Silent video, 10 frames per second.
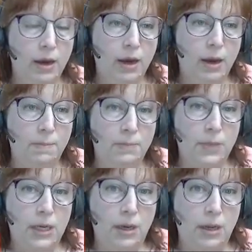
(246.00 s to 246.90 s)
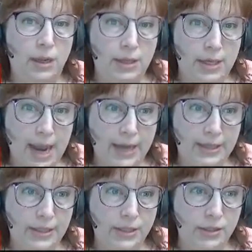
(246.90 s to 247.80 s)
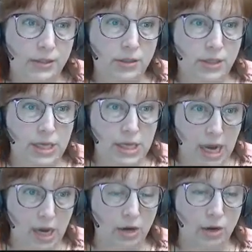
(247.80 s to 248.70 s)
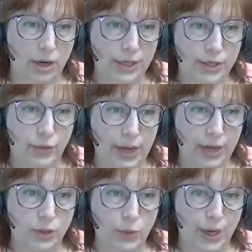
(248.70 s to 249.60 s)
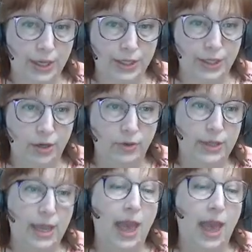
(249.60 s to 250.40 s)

in the next year in 2022, and they